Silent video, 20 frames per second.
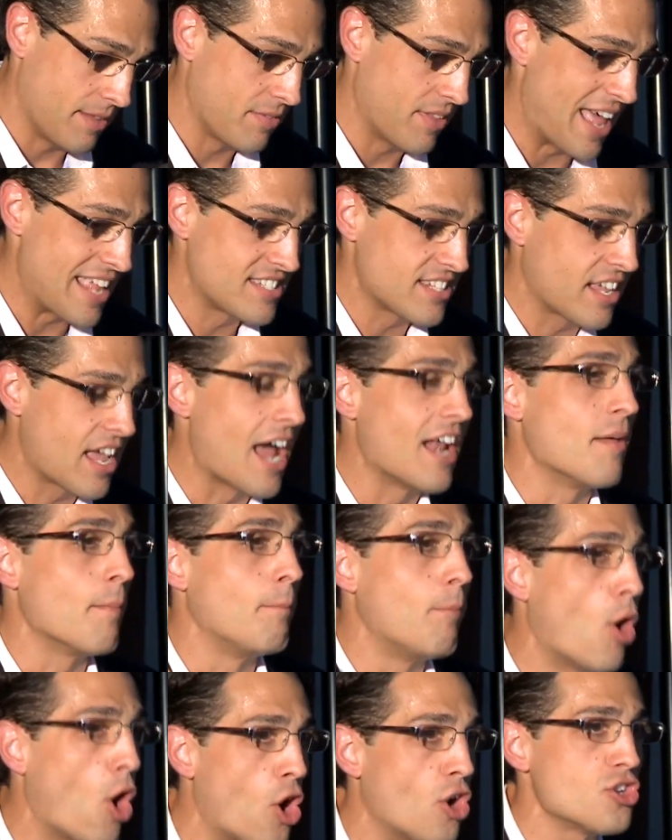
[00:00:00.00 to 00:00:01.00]
That's the kind of
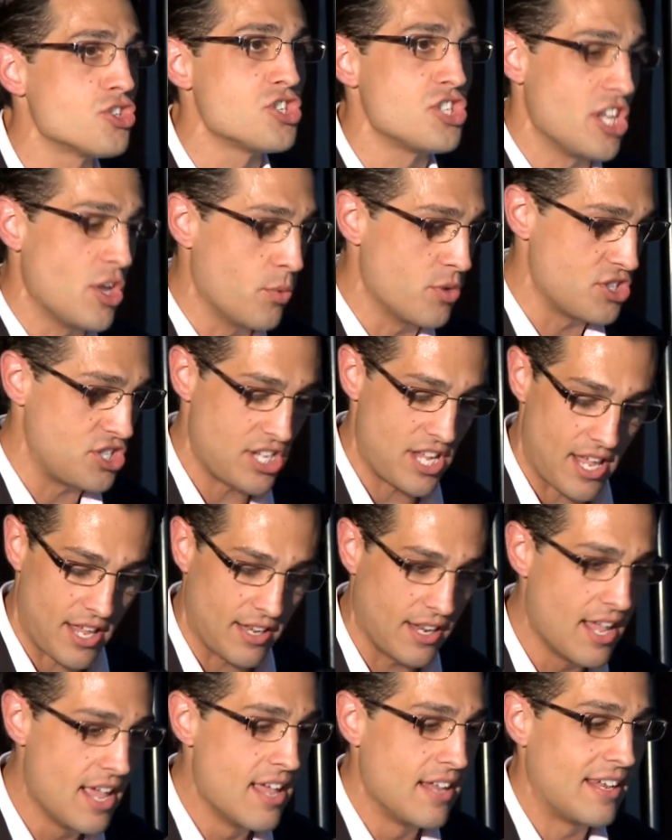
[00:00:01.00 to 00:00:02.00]
parts he was in.
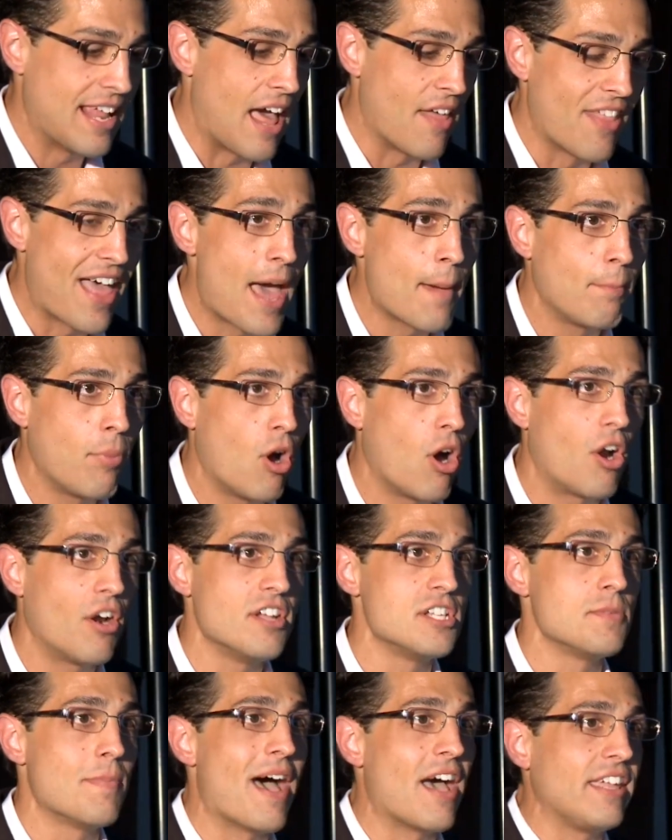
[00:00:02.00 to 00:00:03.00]
Now that part
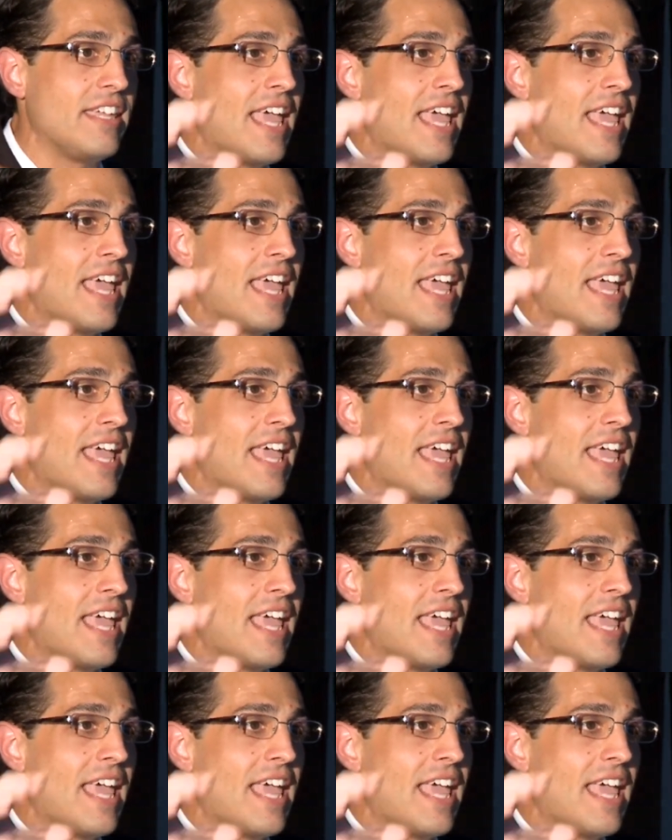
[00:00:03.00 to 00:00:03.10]
is about